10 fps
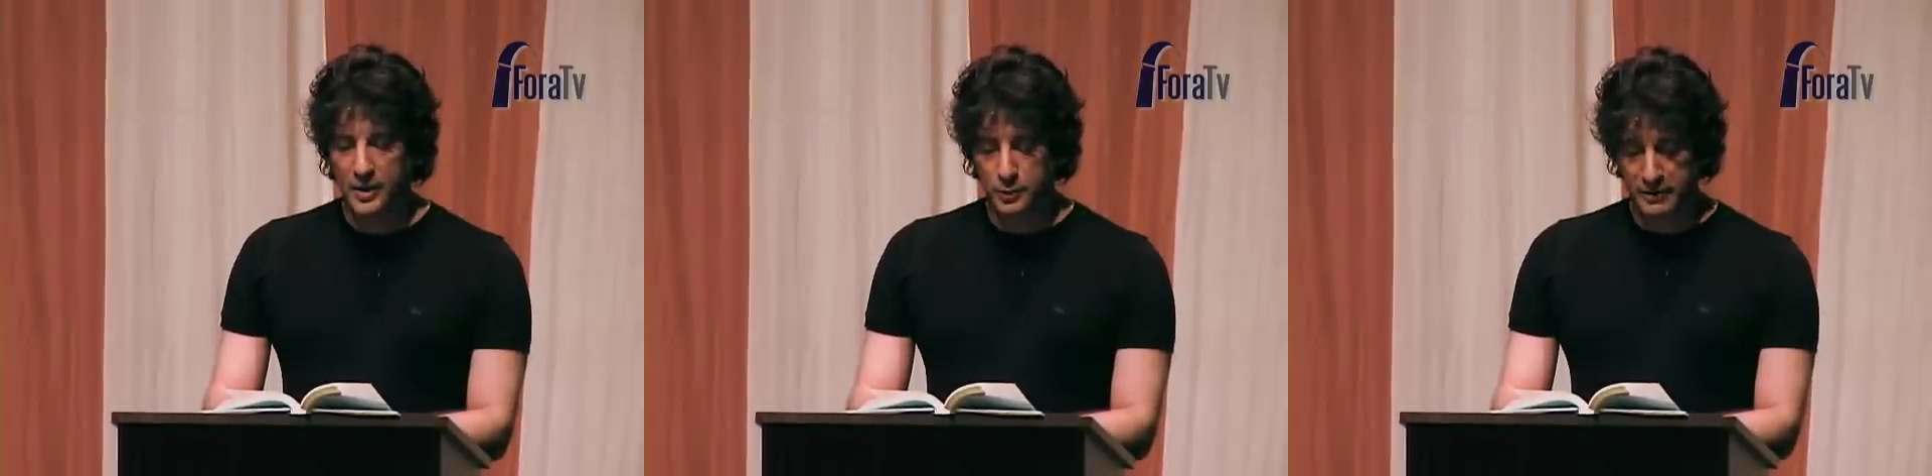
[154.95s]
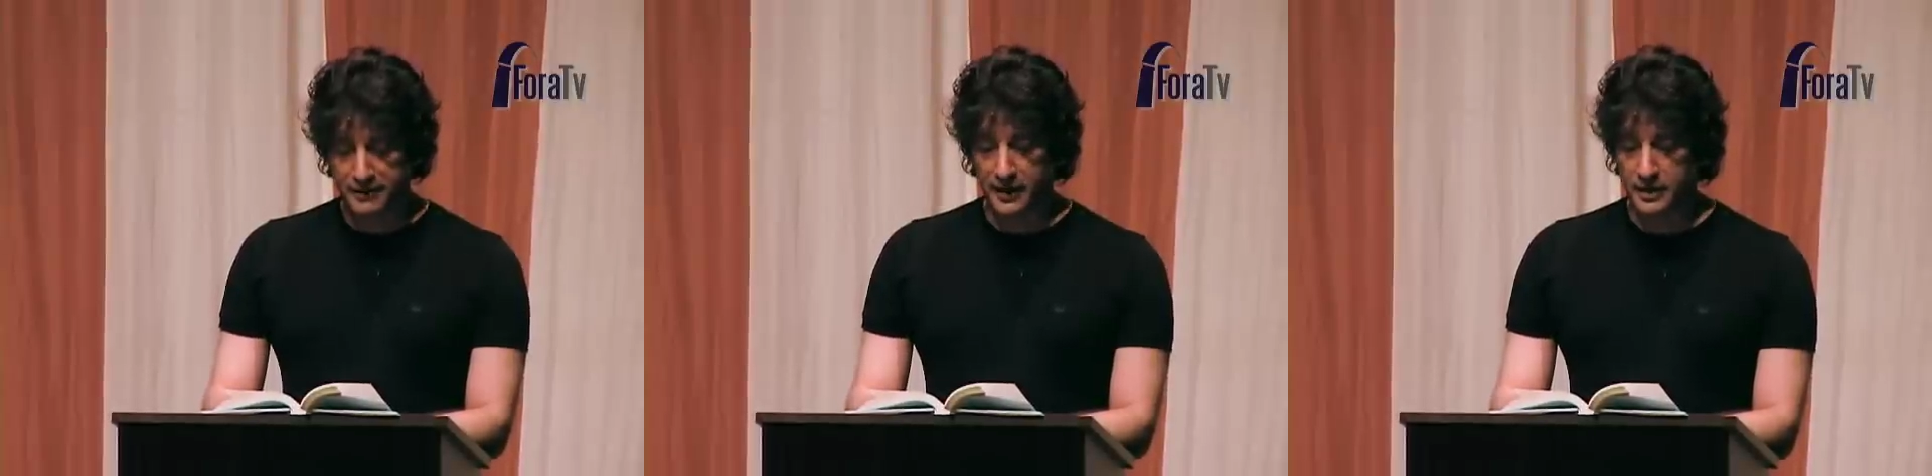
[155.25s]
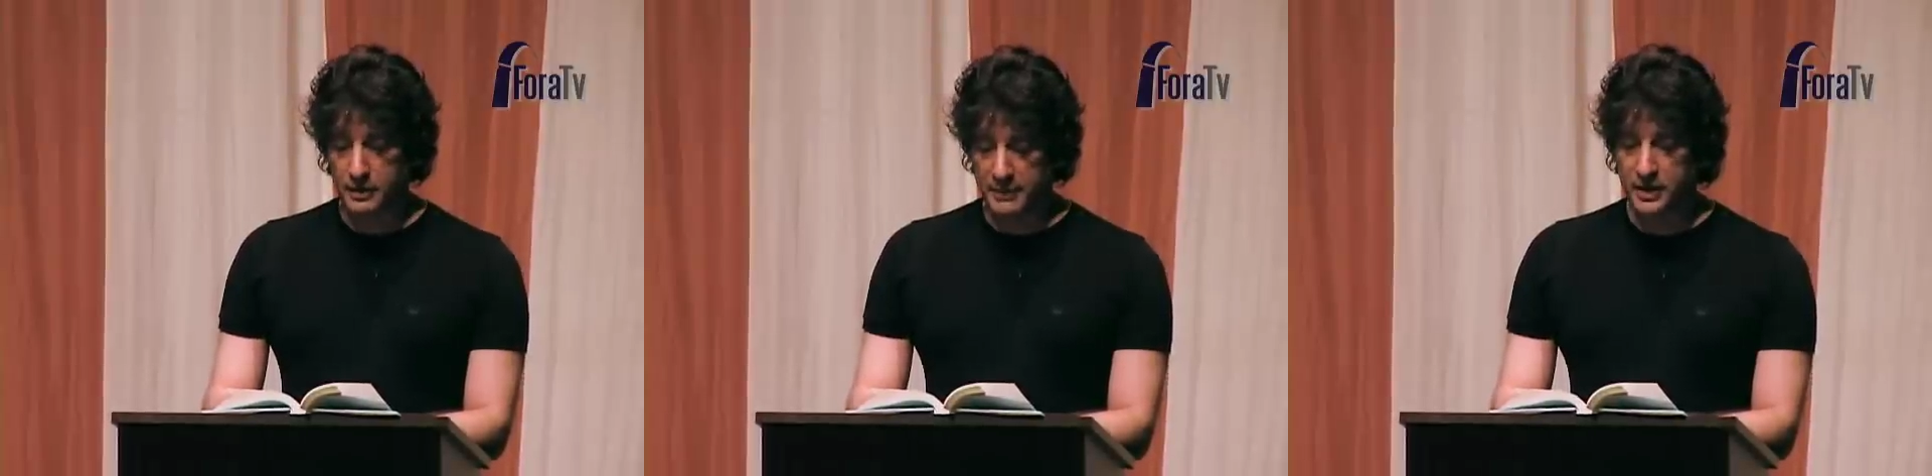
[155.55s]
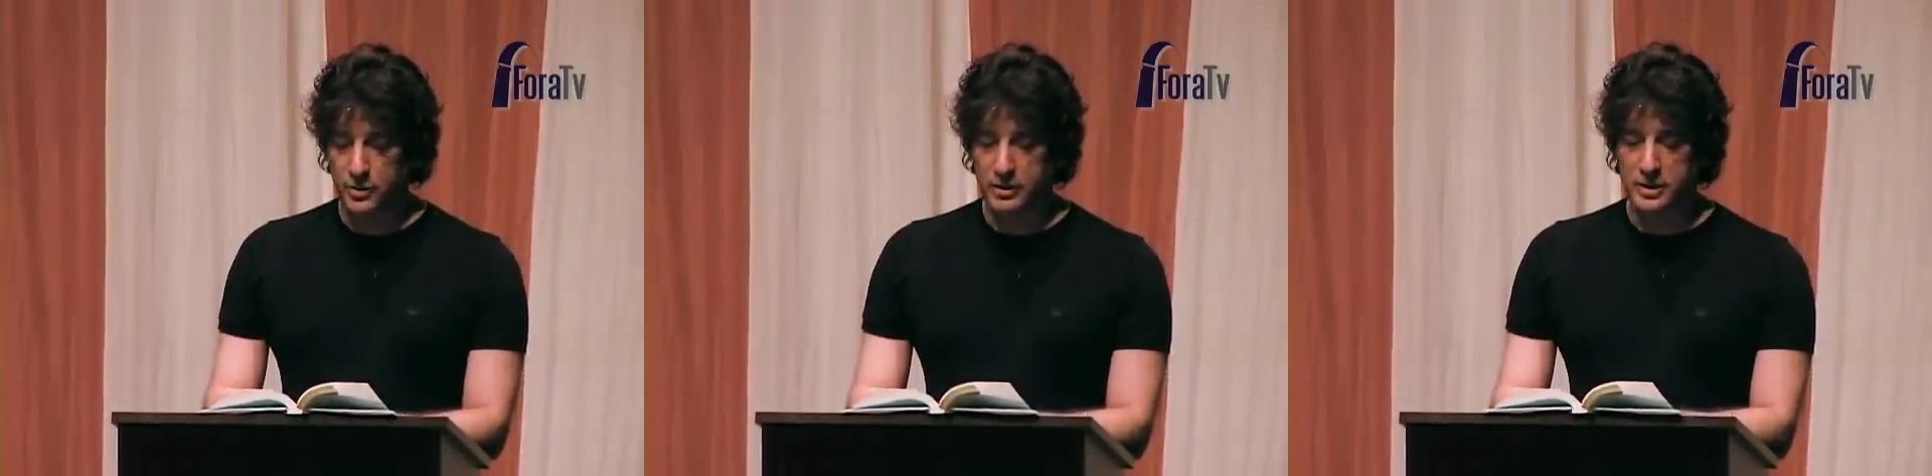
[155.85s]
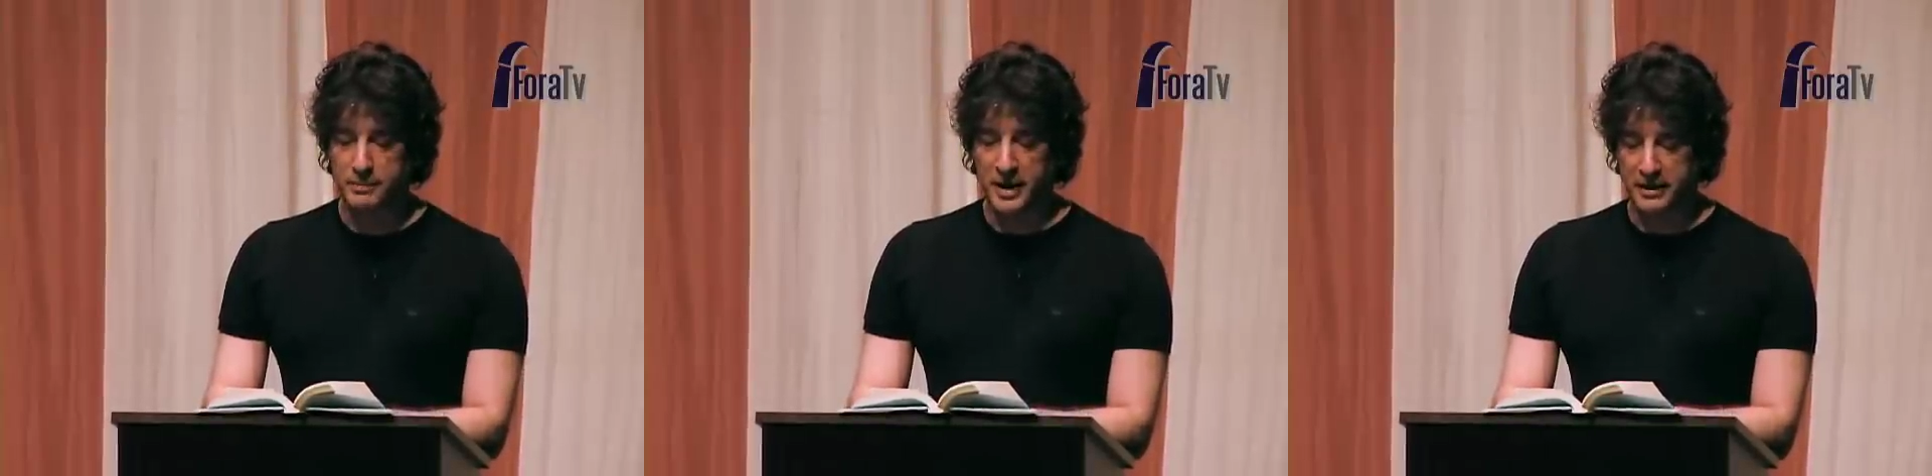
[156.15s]
the river can be
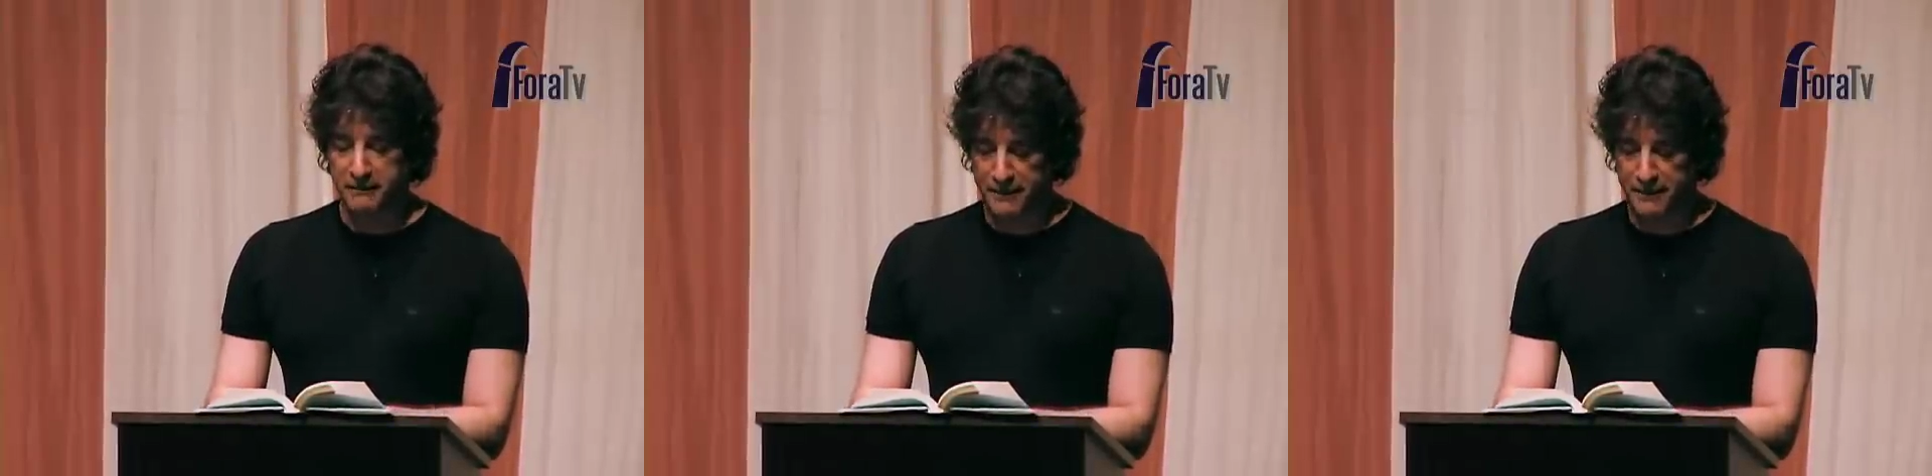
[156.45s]
crossed by the